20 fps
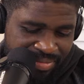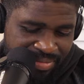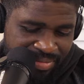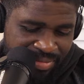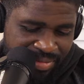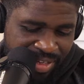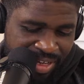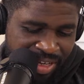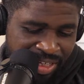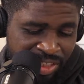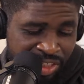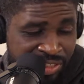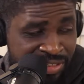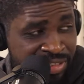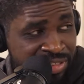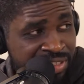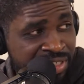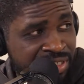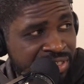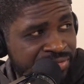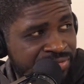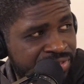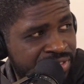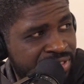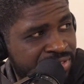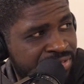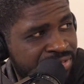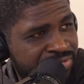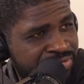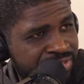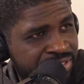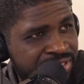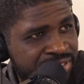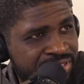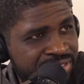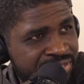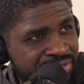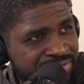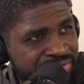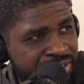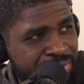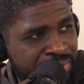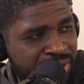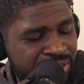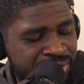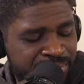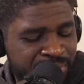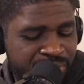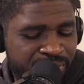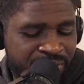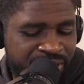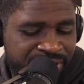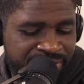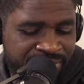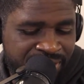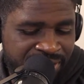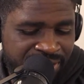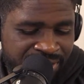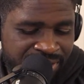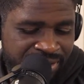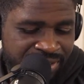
Yeah, Justin Tucker for the Baltimore Ravens.